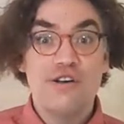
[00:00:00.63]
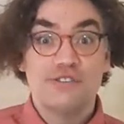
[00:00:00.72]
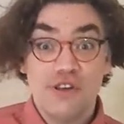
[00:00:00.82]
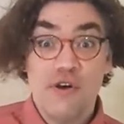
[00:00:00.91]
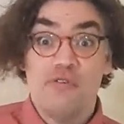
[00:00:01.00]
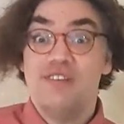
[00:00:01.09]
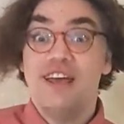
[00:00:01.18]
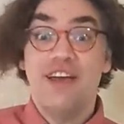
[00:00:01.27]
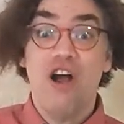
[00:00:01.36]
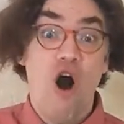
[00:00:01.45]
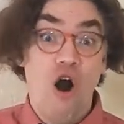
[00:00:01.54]
So,
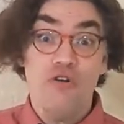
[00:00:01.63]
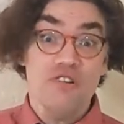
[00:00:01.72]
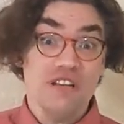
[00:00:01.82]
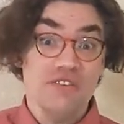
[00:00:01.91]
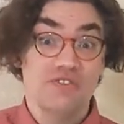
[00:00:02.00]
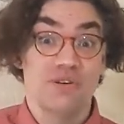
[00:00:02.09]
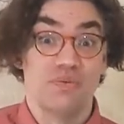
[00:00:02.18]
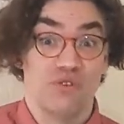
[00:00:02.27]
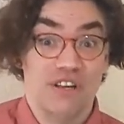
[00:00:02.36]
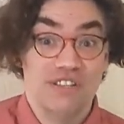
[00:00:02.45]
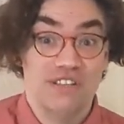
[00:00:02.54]
Descartes gives some
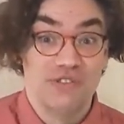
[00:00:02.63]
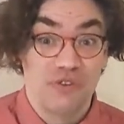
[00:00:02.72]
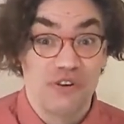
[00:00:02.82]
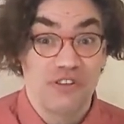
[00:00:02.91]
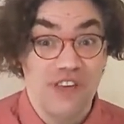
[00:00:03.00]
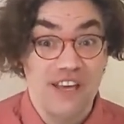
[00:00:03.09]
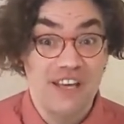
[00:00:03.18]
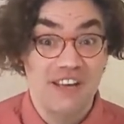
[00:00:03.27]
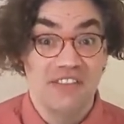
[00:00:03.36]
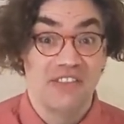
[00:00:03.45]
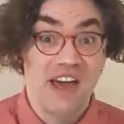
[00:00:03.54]
reasons for
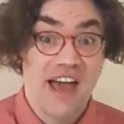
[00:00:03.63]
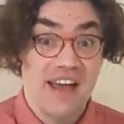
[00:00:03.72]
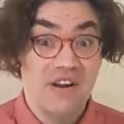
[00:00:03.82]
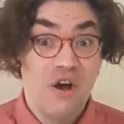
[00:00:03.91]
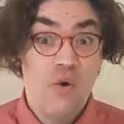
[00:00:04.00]
thinking that